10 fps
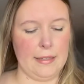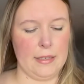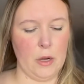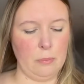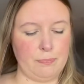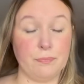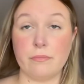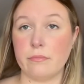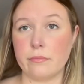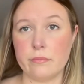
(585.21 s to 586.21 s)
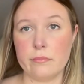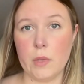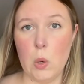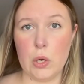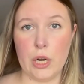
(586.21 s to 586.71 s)
So
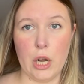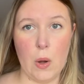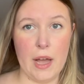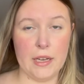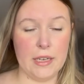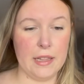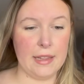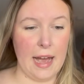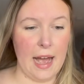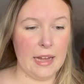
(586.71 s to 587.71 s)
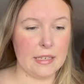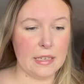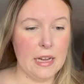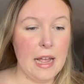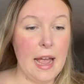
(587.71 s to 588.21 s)
we're gonna go ahead and knit that.
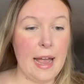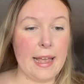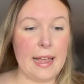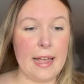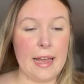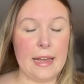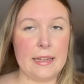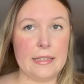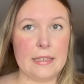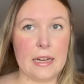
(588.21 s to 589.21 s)
And